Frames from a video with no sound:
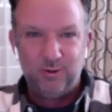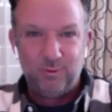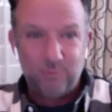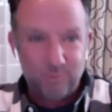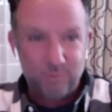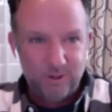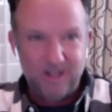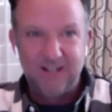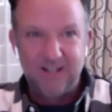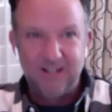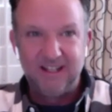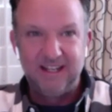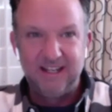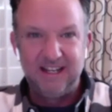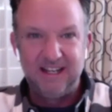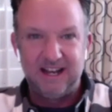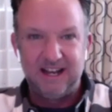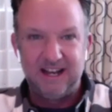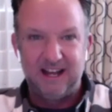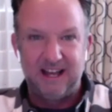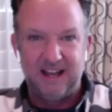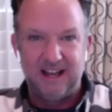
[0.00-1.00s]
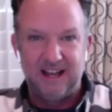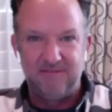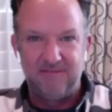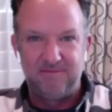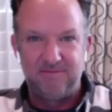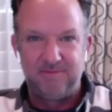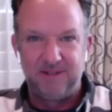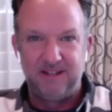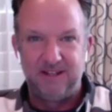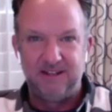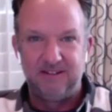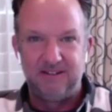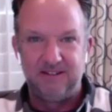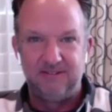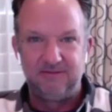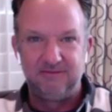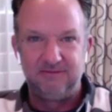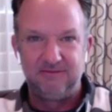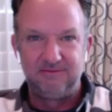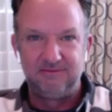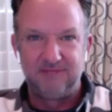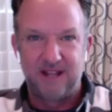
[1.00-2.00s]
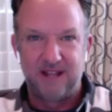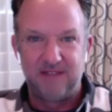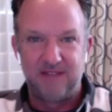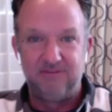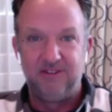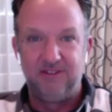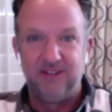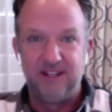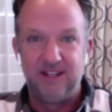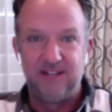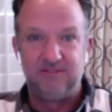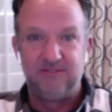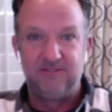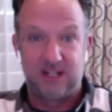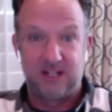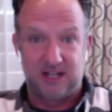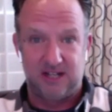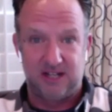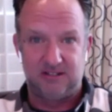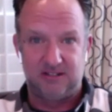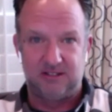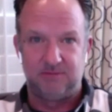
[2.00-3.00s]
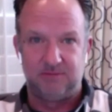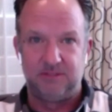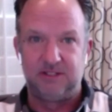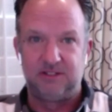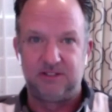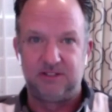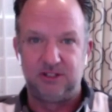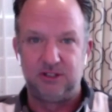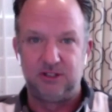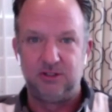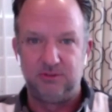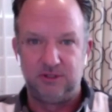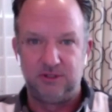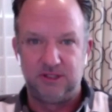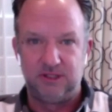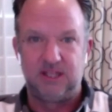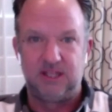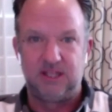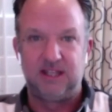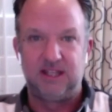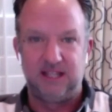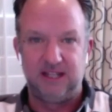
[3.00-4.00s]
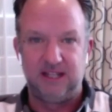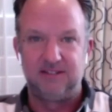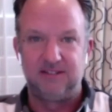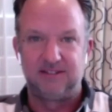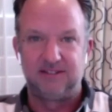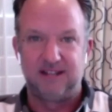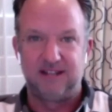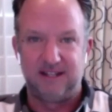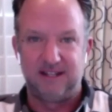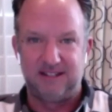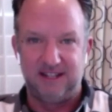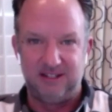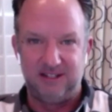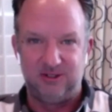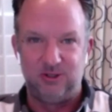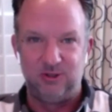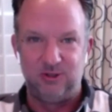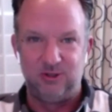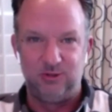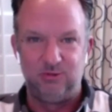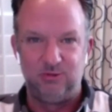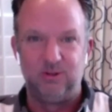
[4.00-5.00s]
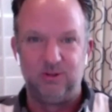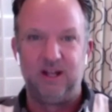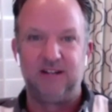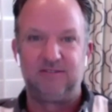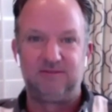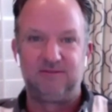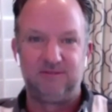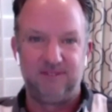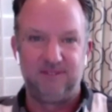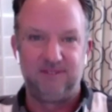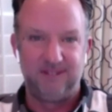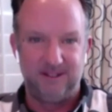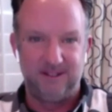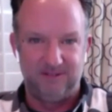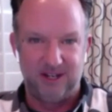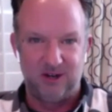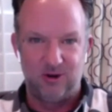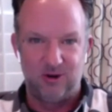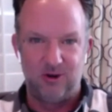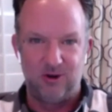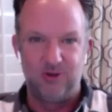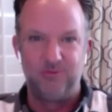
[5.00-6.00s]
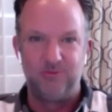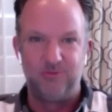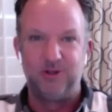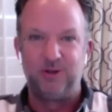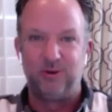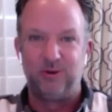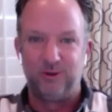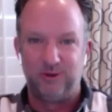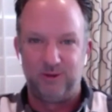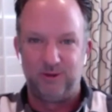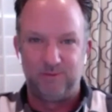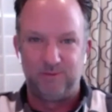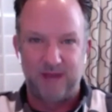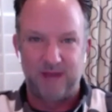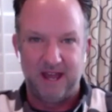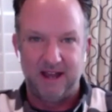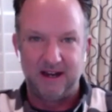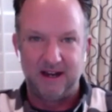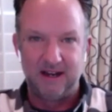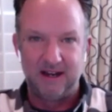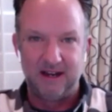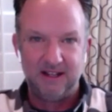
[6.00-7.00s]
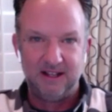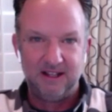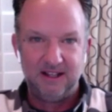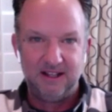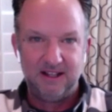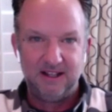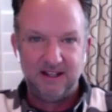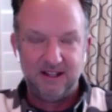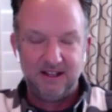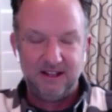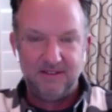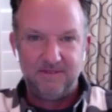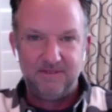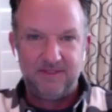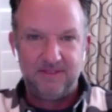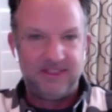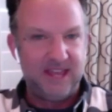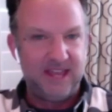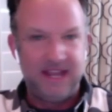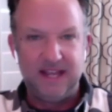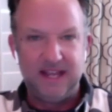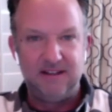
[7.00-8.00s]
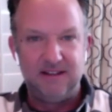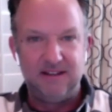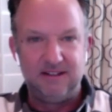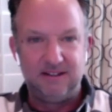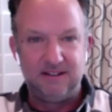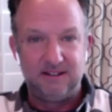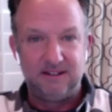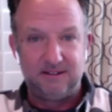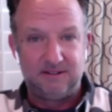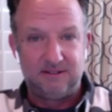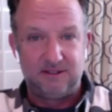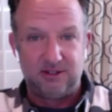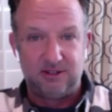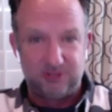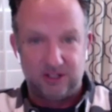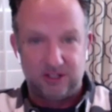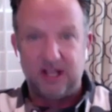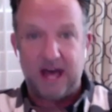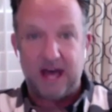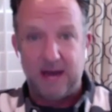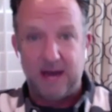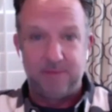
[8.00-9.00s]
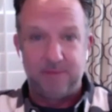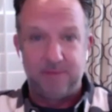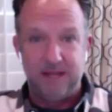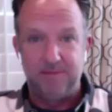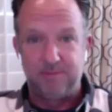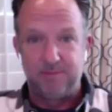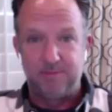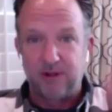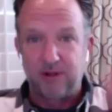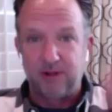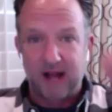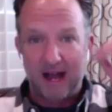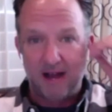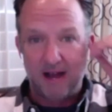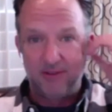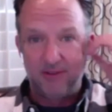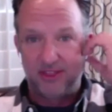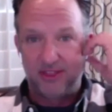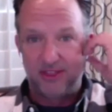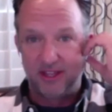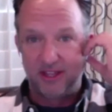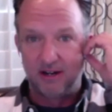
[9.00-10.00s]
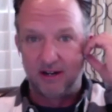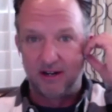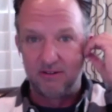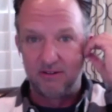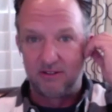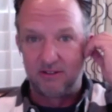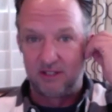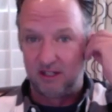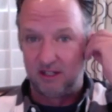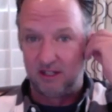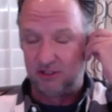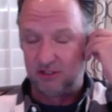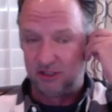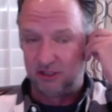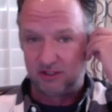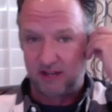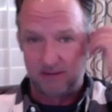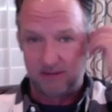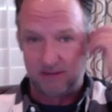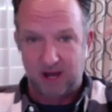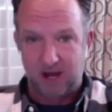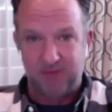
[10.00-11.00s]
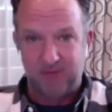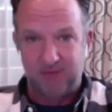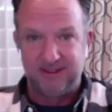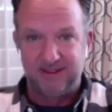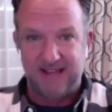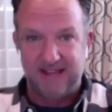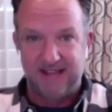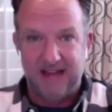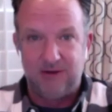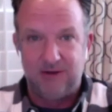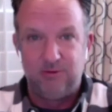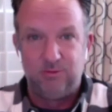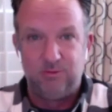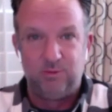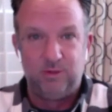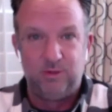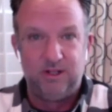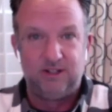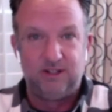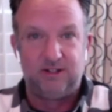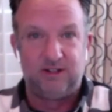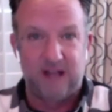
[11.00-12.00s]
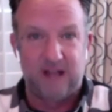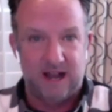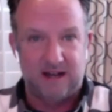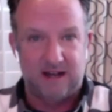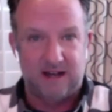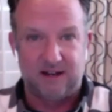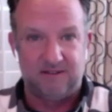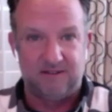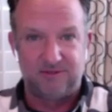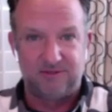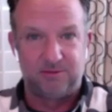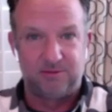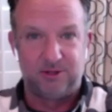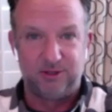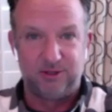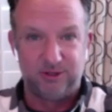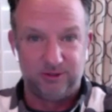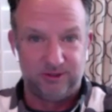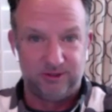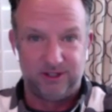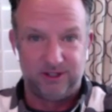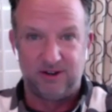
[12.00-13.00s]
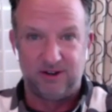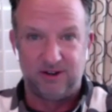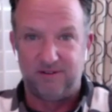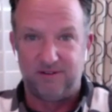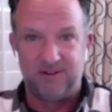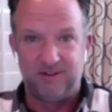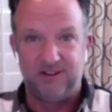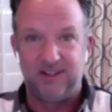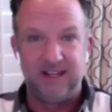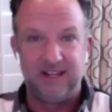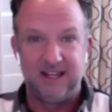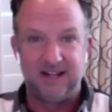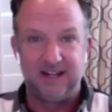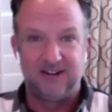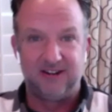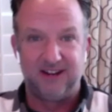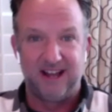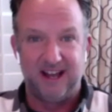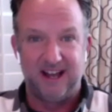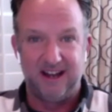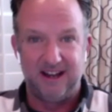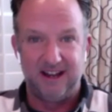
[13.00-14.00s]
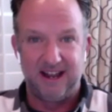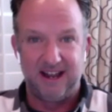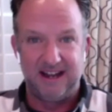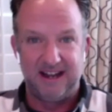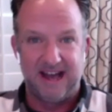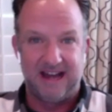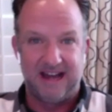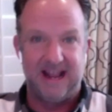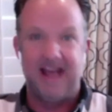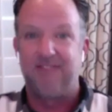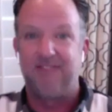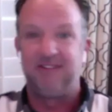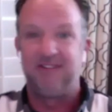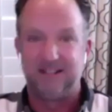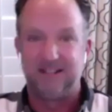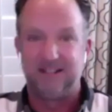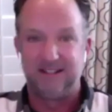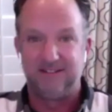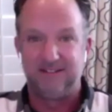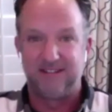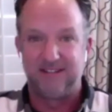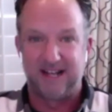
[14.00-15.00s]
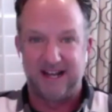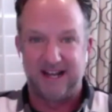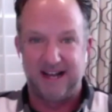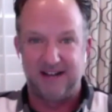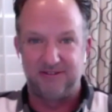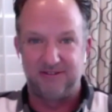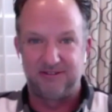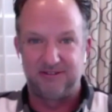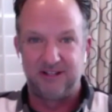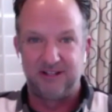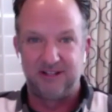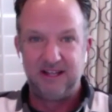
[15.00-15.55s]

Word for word: really have been, have lived accustomed to doing the things like they do, like leaving home and going to the bank. Right. They, there's a lot of people out there that just like mom and dad who really are not comfortable doing it over the internet and not having to leave the house